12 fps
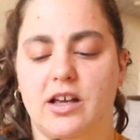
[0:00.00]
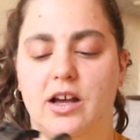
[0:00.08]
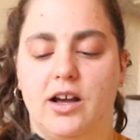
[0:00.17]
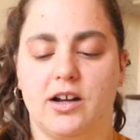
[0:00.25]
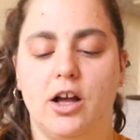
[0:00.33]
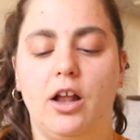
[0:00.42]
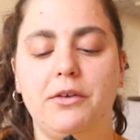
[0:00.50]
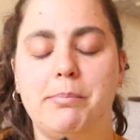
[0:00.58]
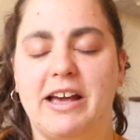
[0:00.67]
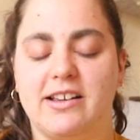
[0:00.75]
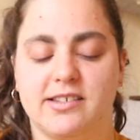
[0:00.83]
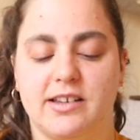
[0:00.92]
called a
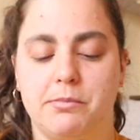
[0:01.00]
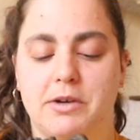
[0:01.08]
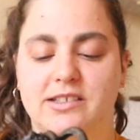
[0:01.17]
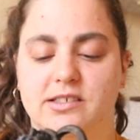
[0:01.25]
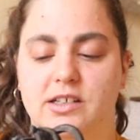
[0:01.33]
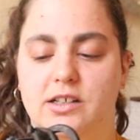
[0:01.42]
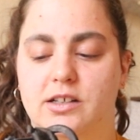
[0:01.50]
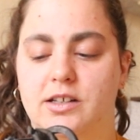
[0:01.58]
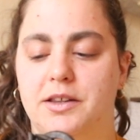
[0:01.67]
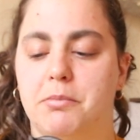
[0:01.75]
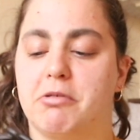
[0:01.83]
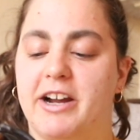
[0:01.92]
basket muzzle,
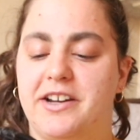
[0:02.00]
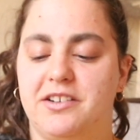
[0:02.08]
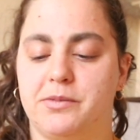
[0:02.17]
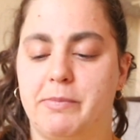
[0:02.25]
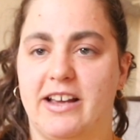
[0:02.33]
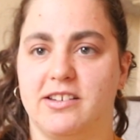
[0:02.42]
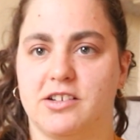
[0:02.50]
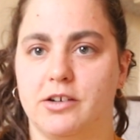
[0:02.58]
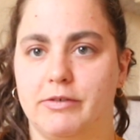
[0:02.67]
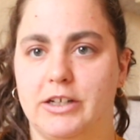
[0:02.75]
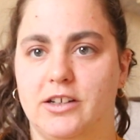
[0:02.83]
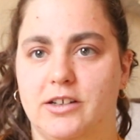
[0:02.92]
and the brand is
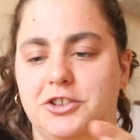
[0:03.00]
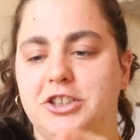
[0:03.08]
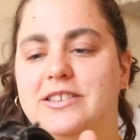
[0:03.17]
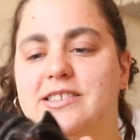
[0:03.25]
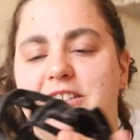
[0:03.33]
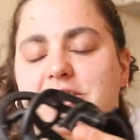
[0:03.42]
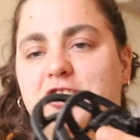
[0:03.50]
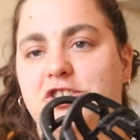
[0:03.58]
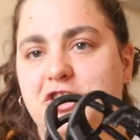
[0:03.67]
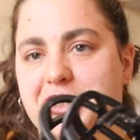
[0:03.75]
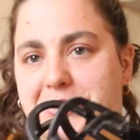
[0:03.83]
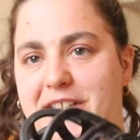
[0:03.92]
Baskerville. As you can see, she's
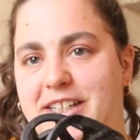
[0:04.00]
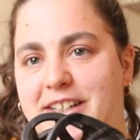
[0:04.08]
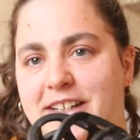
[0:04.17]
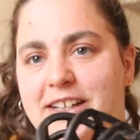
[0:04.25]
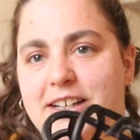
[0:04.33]
chewed it